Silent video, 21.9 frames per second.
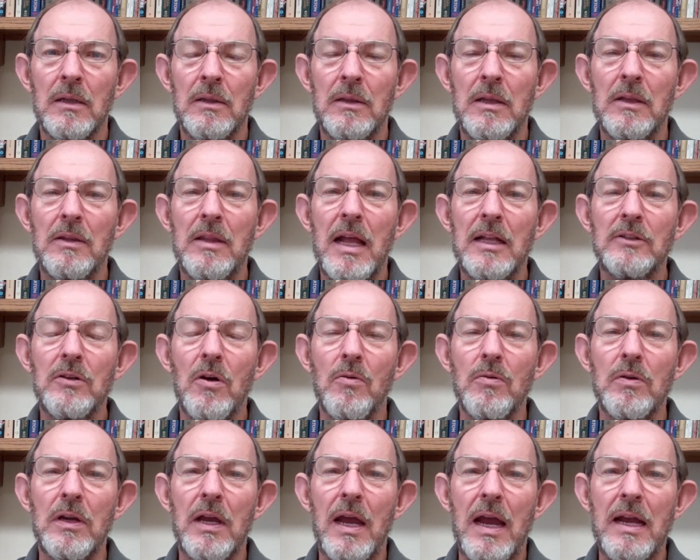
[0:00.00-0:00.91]
that that's
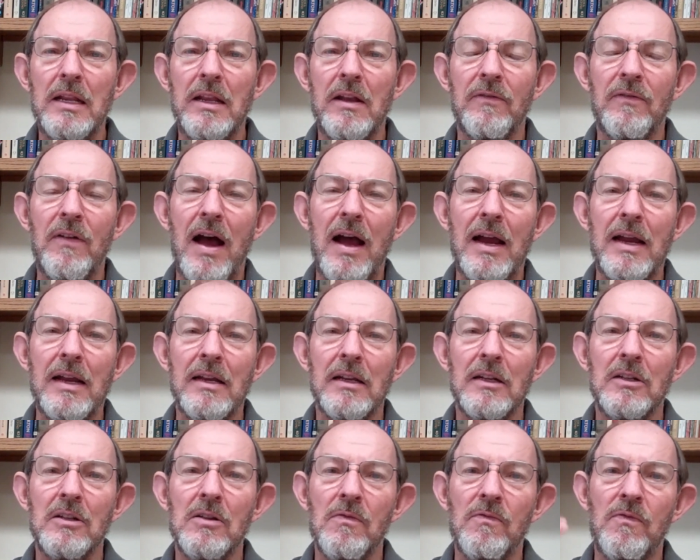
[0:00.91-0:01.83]
okay if I
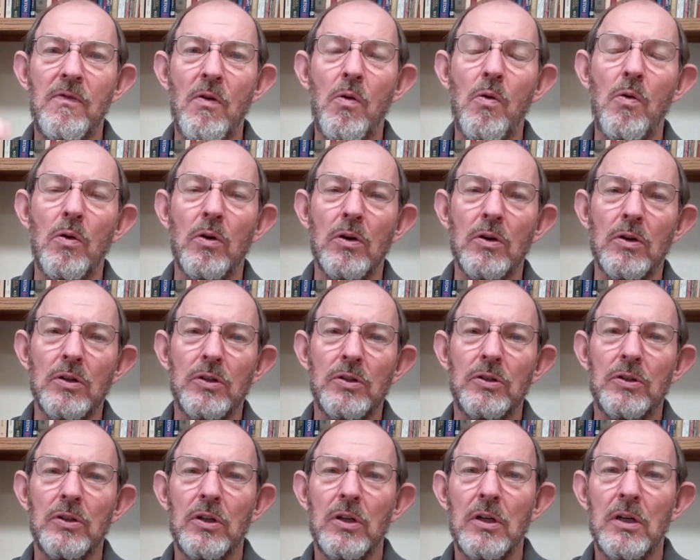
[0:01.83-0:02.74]

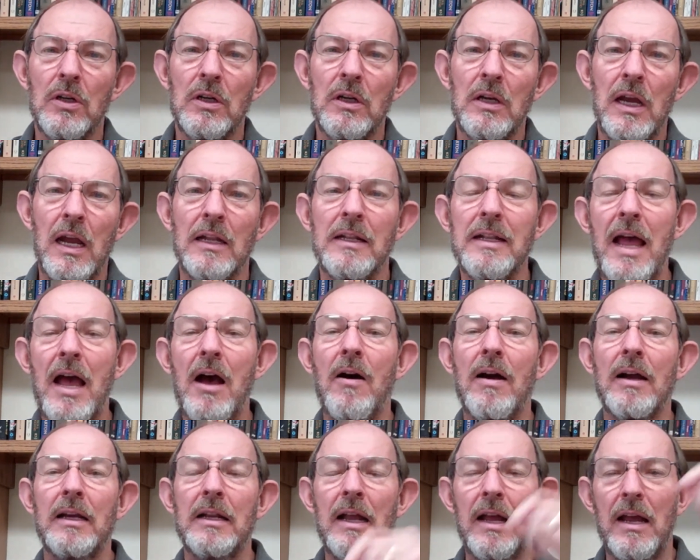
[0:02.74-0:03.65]
divorce and
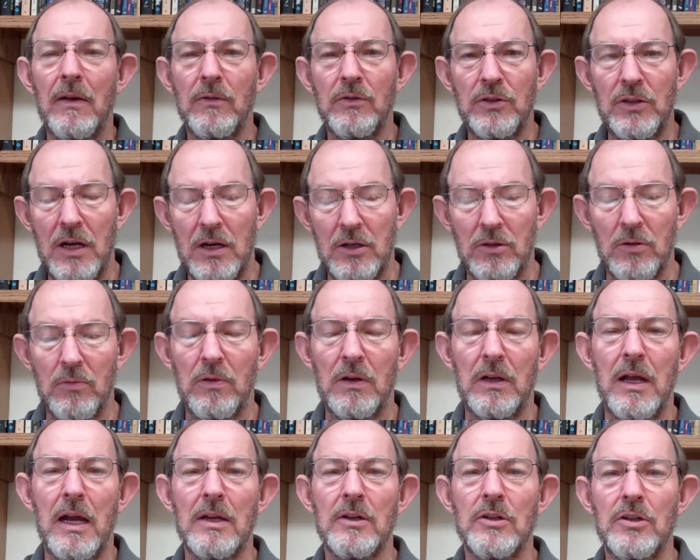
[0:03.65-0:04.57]
now I can have sexual
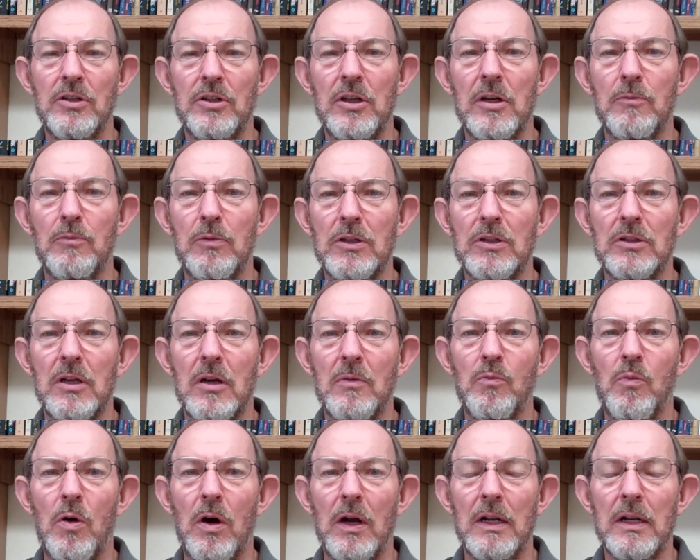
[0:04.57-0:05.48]
relationship with
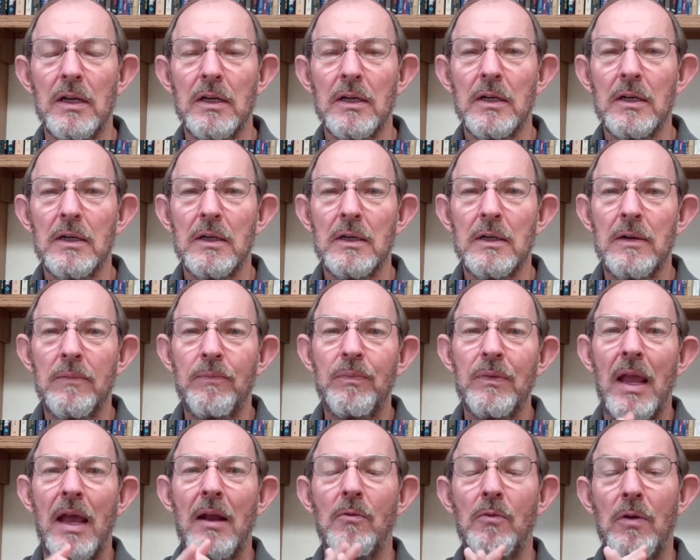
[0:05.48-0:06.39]
someone.
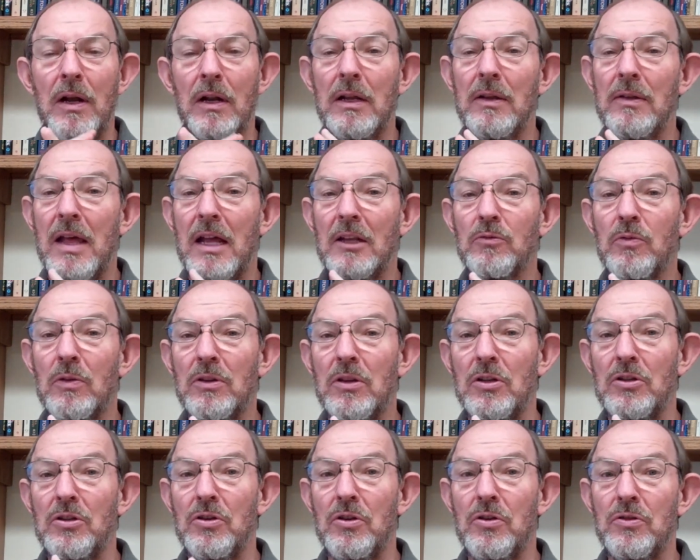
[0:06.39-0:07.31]
And really, that's what
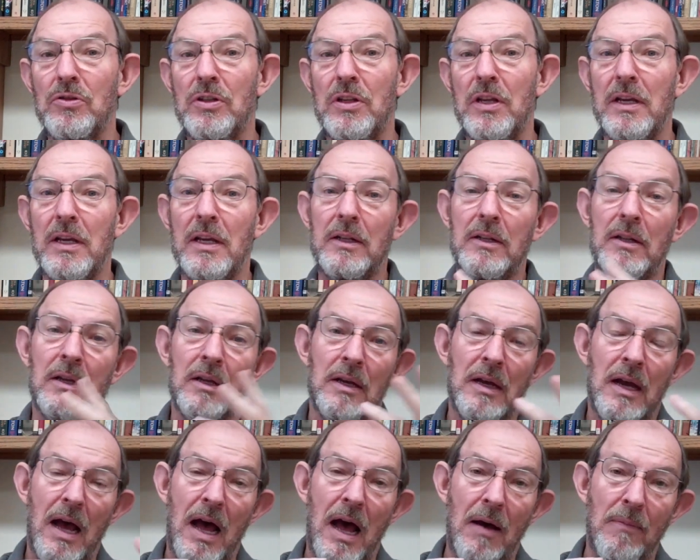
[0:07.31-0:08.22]
the Jews did
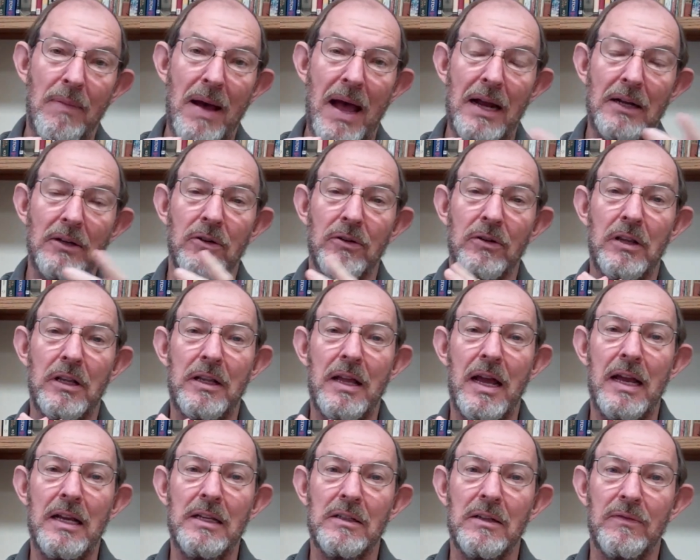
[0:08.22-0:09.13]
uh, back during the
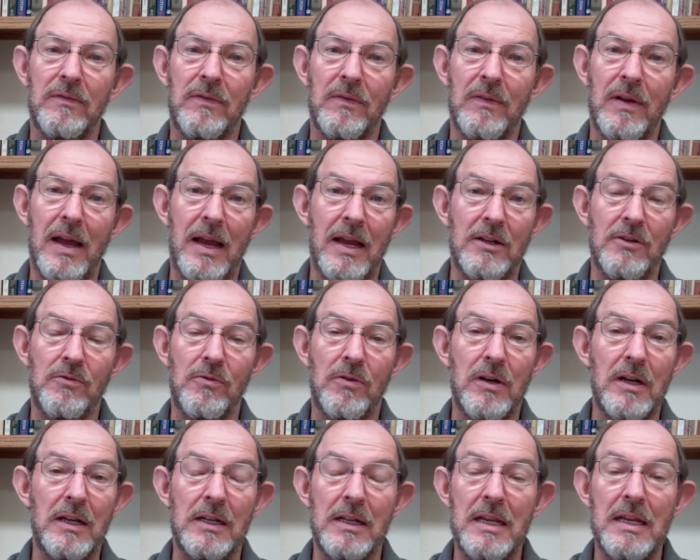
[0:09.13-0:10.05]
days of
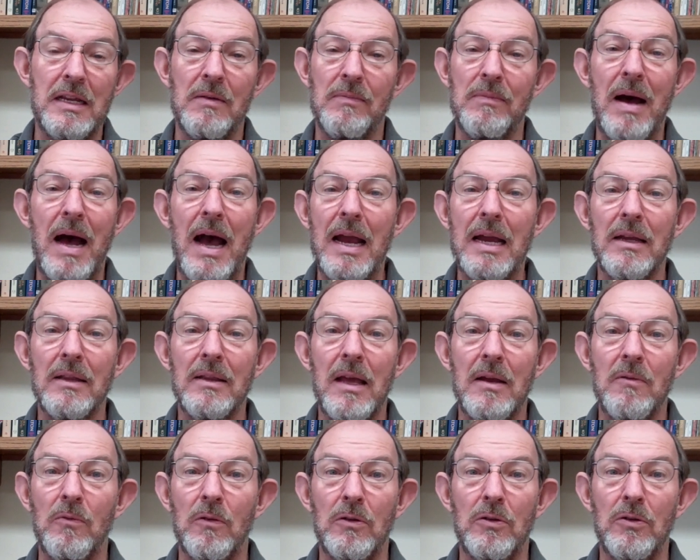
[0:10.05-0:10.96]
Ezra and Nehemiah.
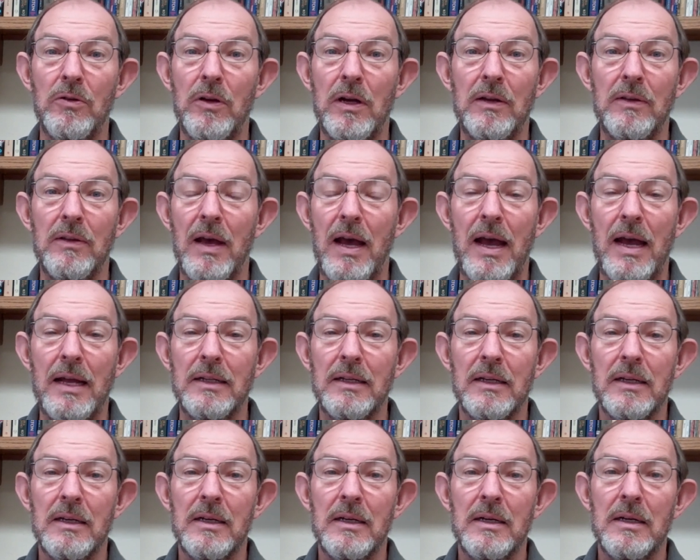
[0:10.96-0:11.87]
They were doing
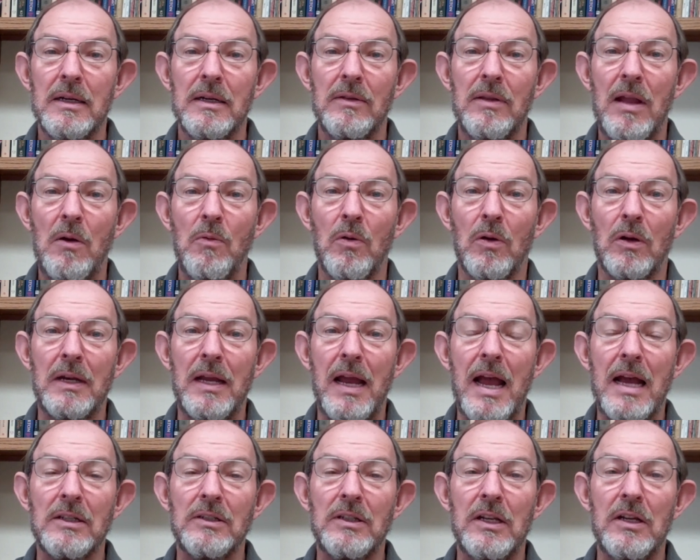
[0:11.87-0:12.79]
that. They were
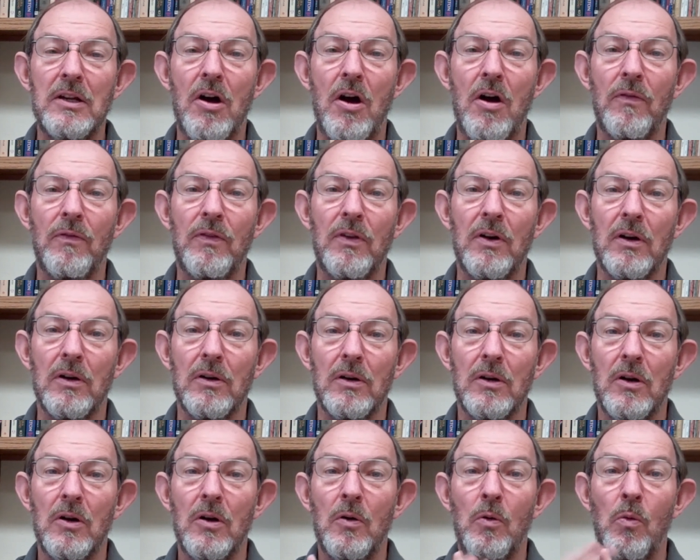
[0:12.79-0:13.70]
casting off
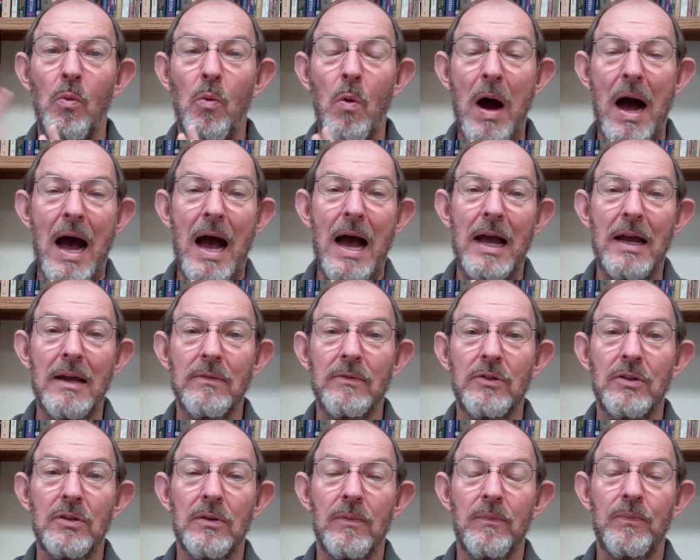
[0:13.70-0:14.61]
their
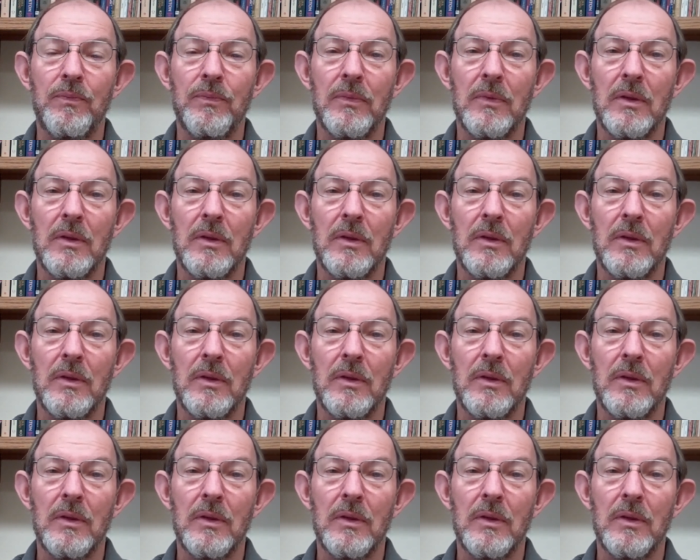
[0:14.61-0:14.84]
wives